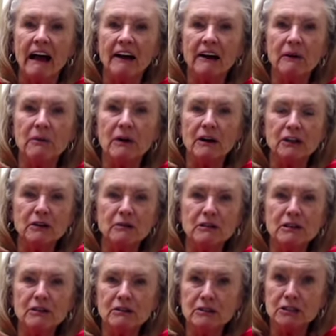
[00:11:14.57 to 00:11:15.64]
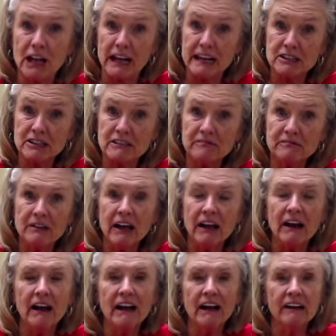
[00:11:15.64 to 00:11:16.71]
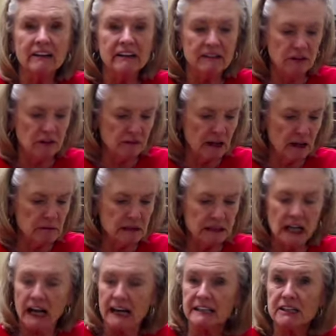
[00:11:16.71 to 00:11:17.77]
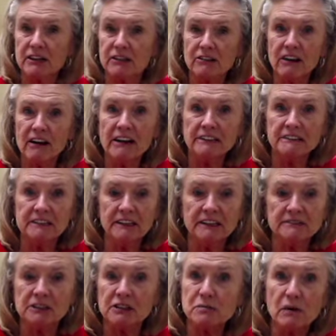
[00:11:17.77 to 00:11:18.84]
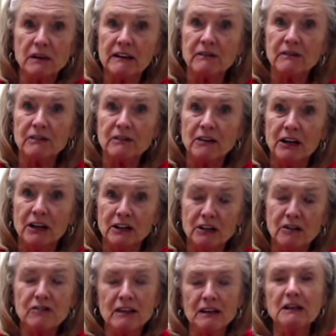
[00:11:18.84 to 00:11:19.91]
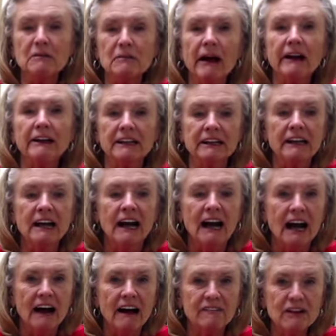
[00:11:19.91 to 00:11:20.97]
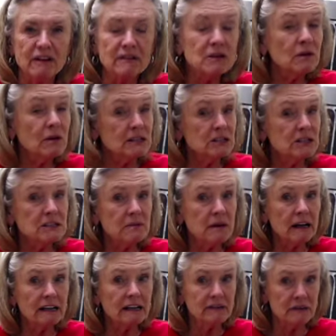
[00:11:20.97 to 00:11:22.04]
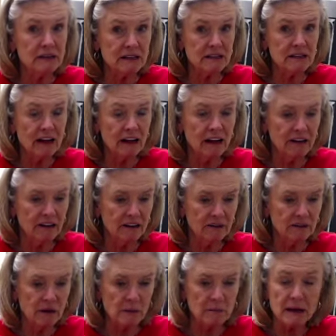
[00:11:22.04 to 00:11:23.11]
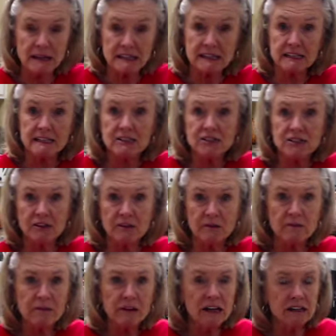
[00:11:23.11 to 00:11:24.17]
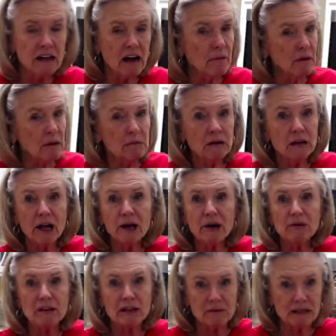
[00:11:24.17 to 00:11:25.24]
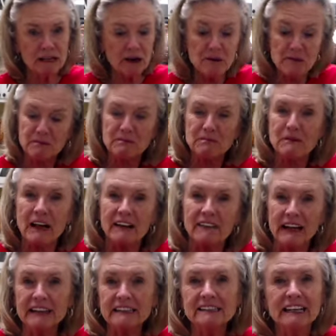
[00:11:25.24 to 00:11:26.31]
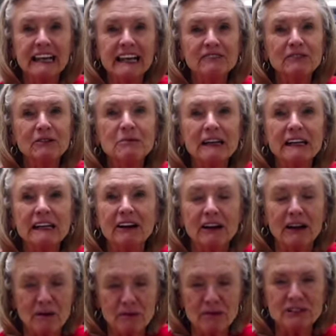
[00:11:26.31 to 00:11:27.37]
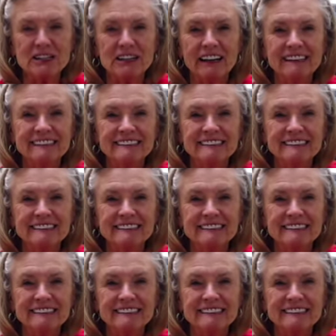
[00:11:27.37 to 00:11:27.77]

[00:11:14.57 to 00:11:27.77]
what you would do to change it, if your family likes it or not, just whatever you think about it. If you have any questions about it, give me a message, comment below, let me know. Thanks again for being here. I appreciate it.